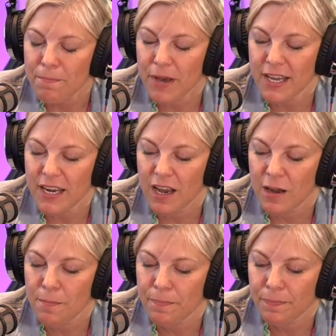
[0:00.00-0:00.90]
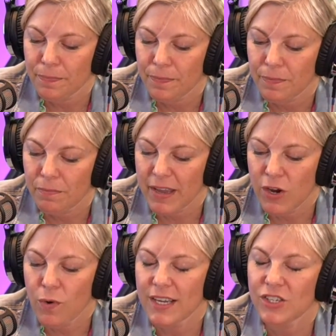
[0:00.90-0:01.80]
But
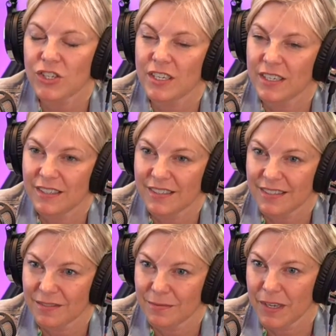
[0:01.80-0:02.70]
my question is,